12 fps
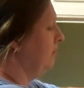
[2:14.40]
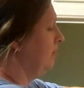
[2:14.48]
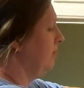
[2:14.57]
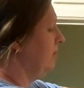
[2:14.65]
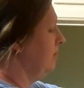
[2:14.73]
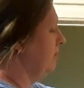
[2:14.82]

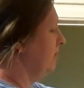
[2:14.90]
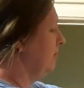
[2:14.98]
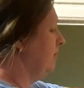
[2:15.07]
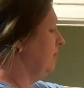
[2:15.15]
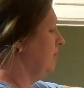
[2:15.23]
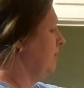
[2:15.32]

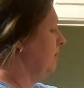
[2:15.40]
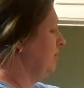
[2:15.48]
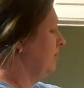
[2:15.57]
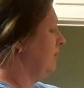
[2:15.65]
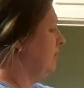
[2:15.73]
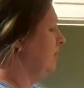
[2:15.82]

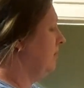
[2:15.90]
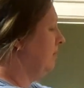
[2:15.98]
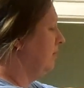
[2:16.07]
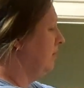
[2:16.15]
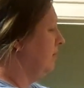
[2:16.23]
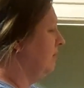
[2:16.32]

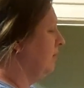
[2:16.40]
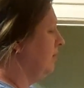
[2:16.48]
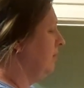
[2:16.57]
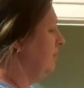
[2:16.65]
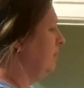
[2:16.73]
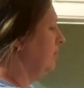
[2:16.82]

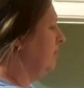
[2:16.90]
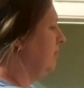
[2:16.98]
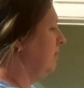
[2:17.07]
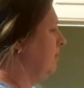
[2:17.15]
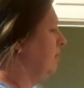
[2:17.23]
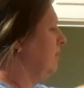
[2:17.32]

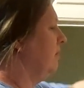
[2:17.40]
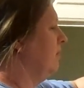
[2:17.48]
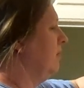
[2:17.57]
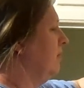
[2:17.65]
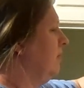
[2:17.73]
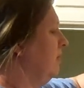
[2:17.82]

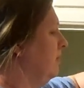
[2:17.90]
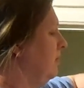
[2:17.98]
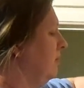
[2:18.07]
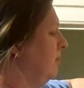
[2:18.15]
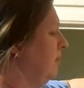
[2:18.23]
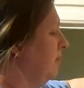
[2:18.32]

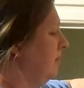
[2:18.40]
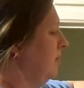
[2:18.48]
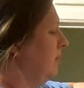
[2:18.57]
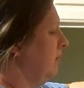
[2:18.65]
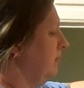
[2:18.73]
(silence)